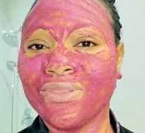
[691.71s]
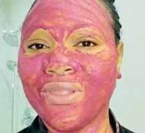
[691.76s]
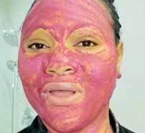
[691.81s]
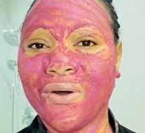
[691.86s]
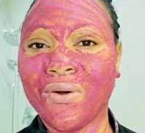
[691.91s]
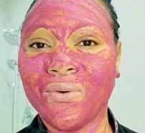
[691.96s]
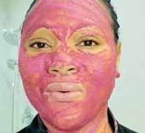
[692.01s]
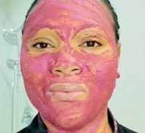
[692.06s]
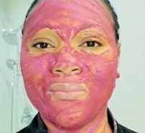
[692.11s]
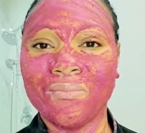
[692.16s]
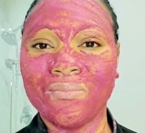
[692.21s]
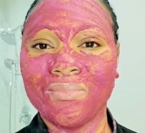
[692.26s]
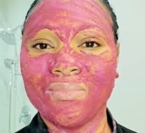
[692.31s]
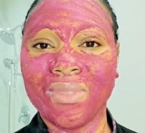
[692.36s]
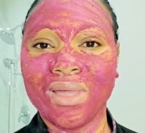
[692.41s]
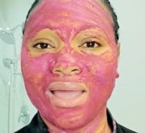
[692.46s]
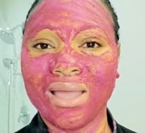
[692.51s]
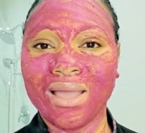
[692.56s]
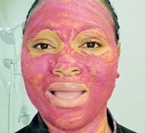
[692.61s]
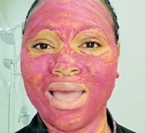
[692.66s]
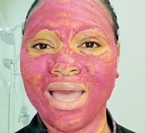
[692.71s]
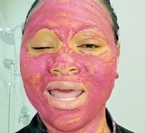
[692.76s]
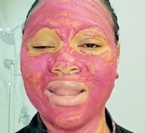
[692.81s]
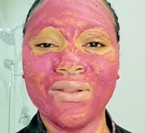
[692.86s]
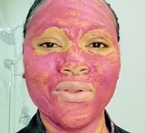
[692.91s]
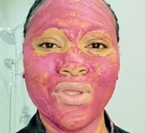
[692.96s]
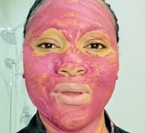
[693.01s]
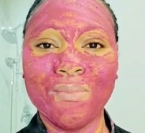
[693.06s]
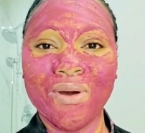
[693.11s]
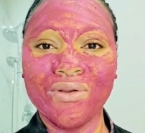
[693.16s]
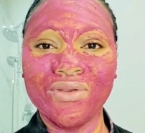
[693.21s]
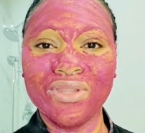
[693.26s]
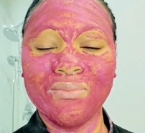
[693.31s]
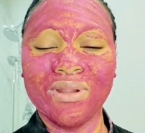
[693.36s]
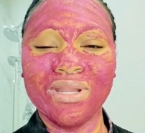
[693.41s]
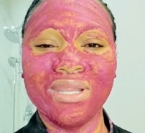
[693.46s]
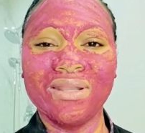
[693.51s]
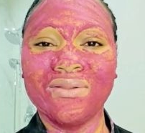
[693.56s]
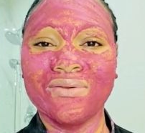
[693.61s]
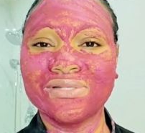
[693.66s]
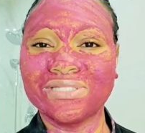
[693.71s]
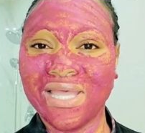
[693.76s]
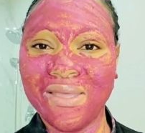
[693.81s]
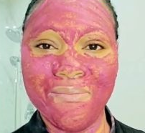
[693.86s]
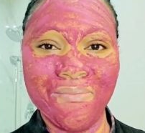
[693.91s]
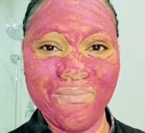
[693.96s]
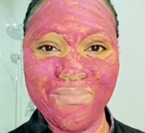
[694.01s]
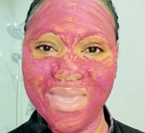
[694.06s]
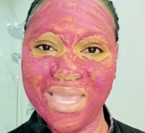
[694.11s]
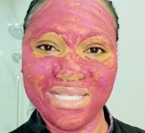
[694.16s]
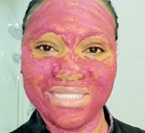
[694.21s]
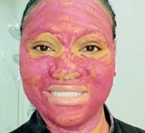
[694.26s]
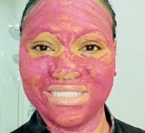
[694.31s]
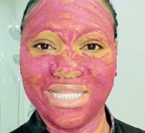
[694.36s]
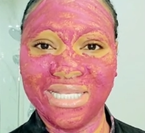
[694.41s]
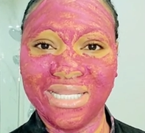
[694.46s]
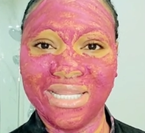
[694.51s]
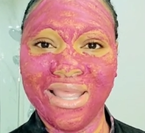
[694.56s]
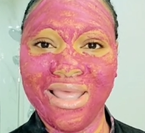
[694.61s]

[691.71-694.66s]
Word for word: Now, I don't know about you, but it looks amazing.